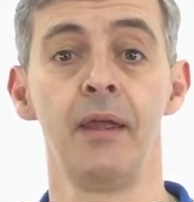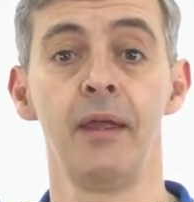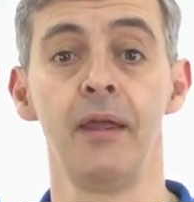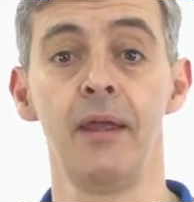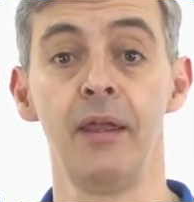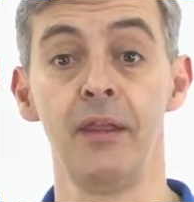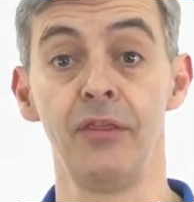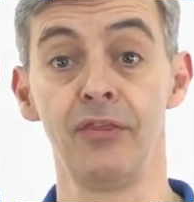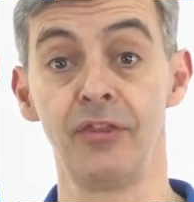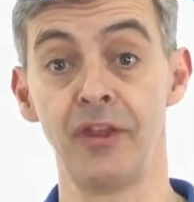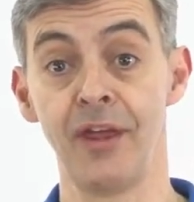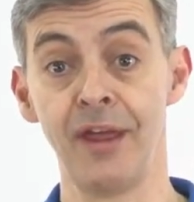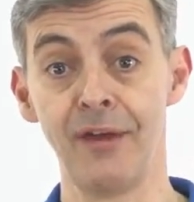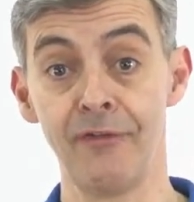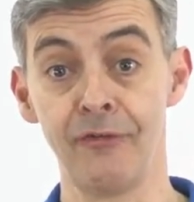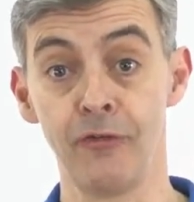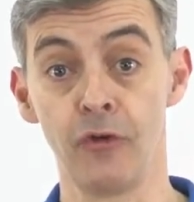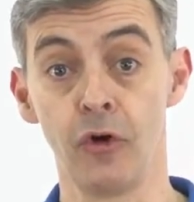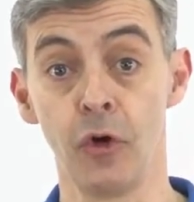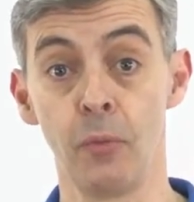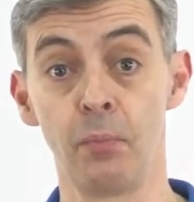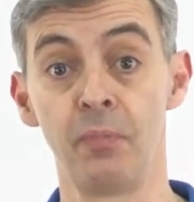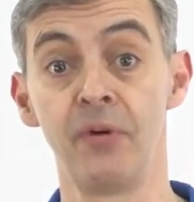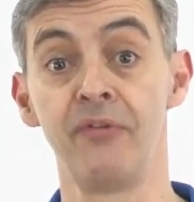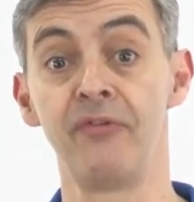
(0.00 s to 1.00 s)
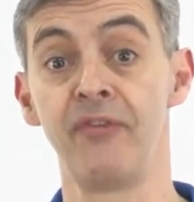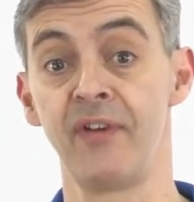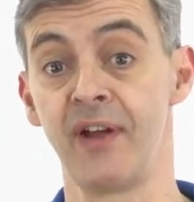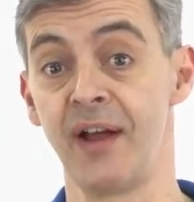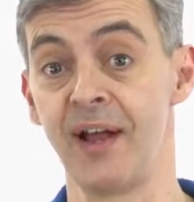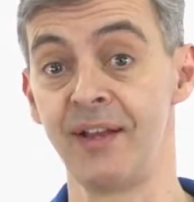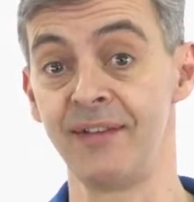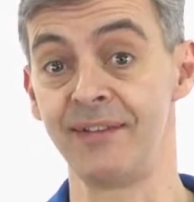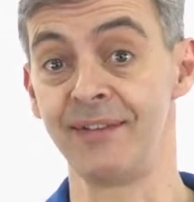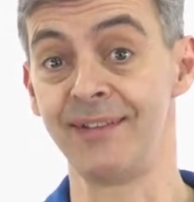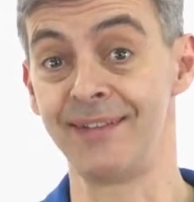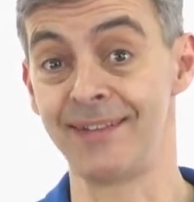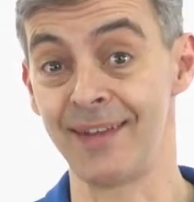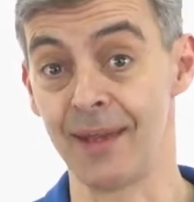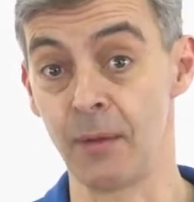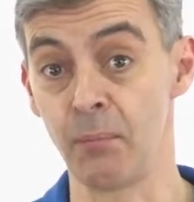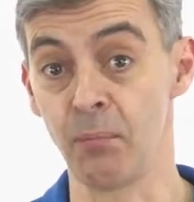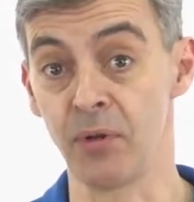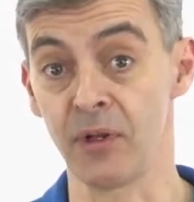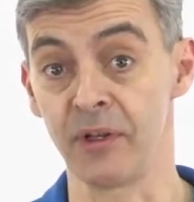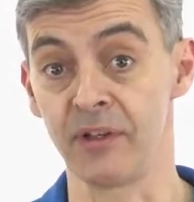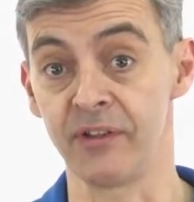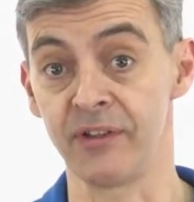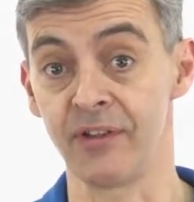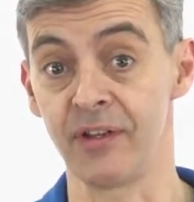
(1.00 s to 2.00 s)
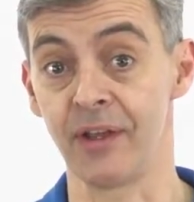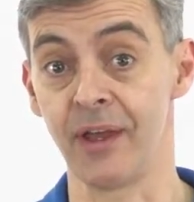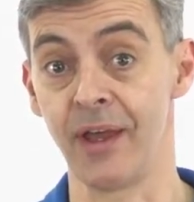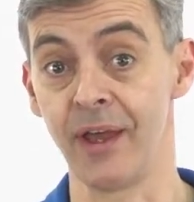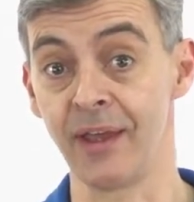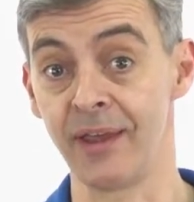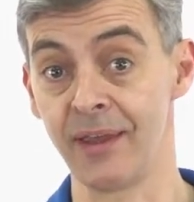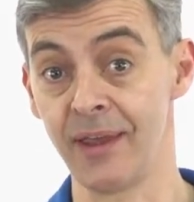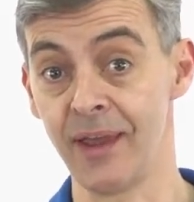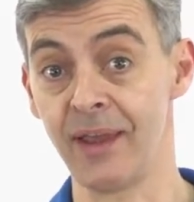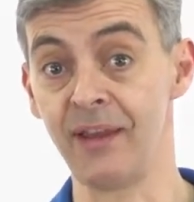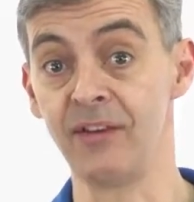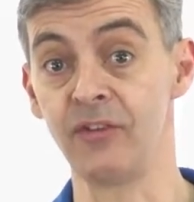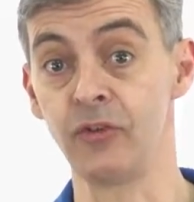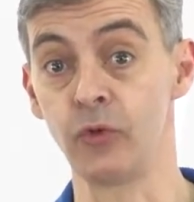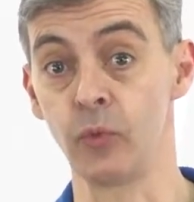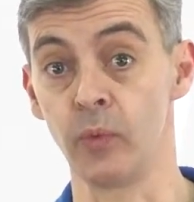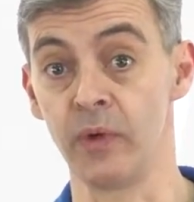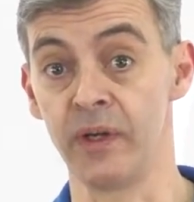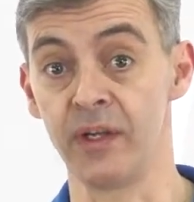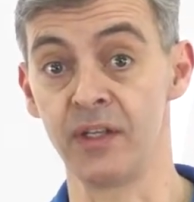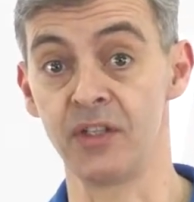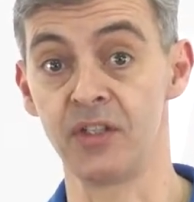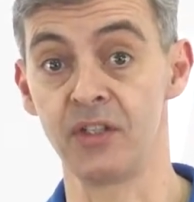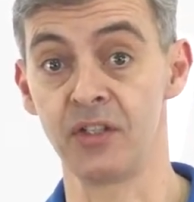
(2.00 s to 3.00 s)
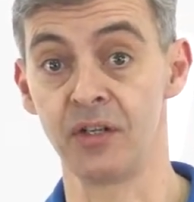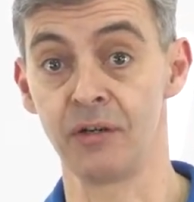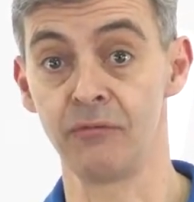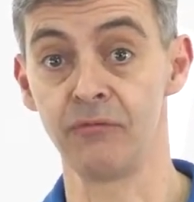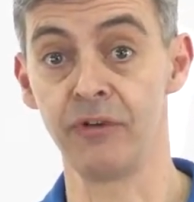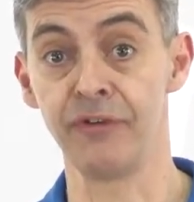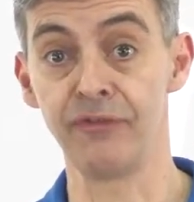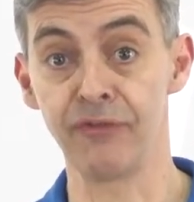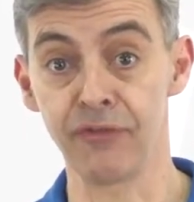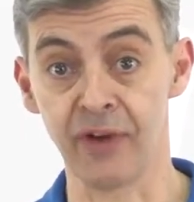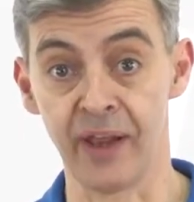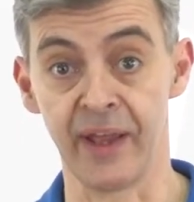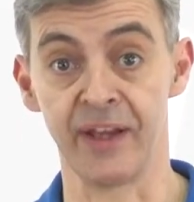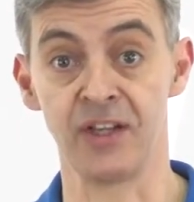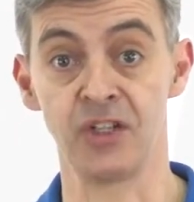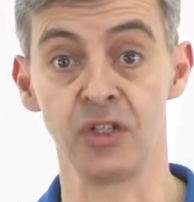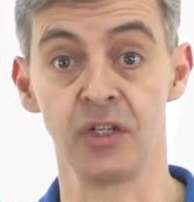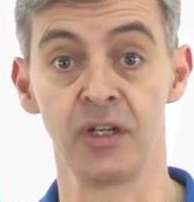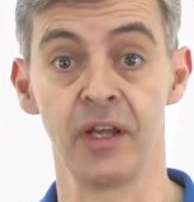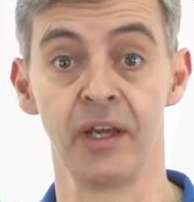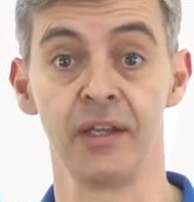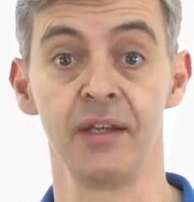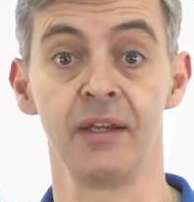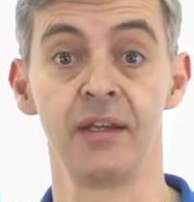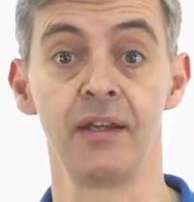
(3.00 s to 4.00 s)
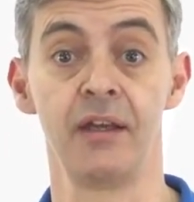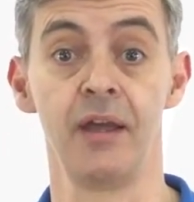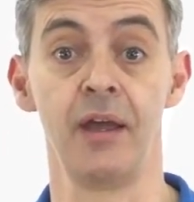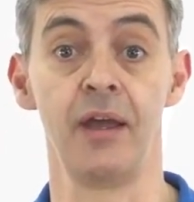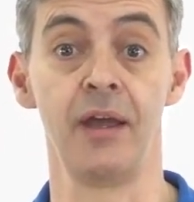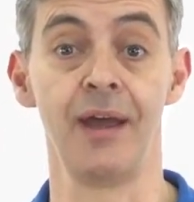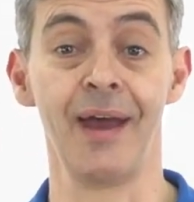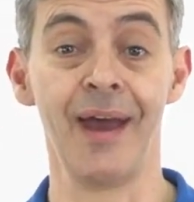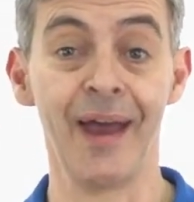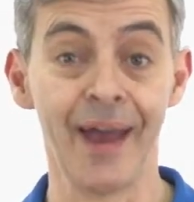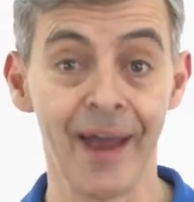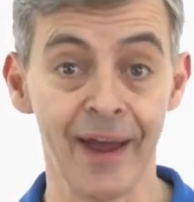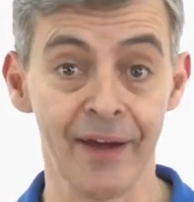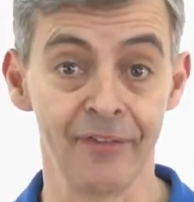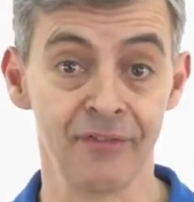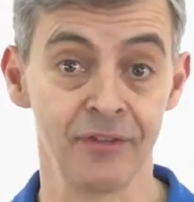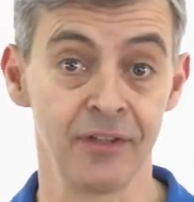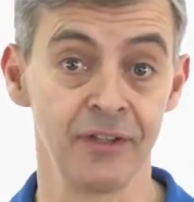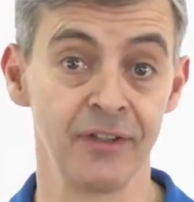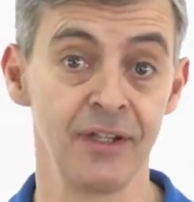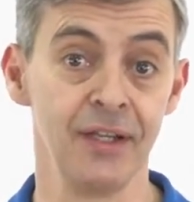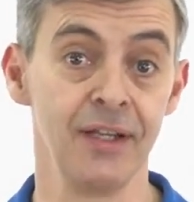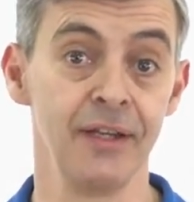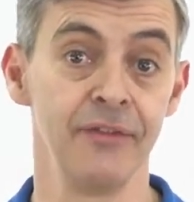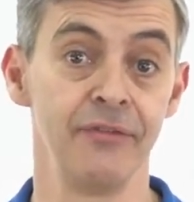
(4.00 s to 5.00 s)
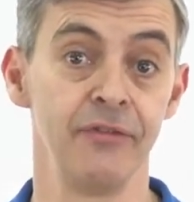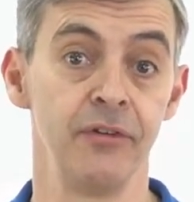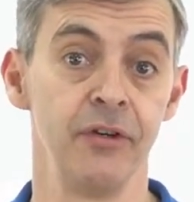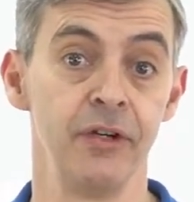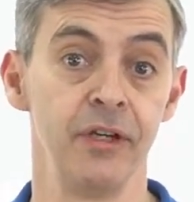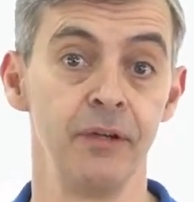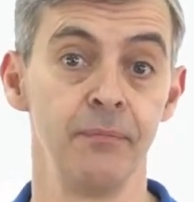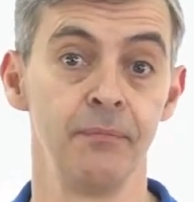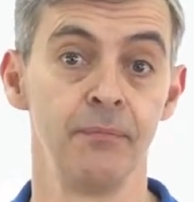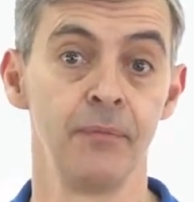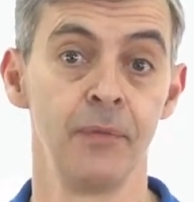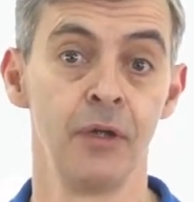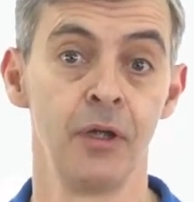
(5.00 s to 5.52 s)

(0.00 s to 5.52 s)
It therefore provides a template against which reflection can occur after delivery.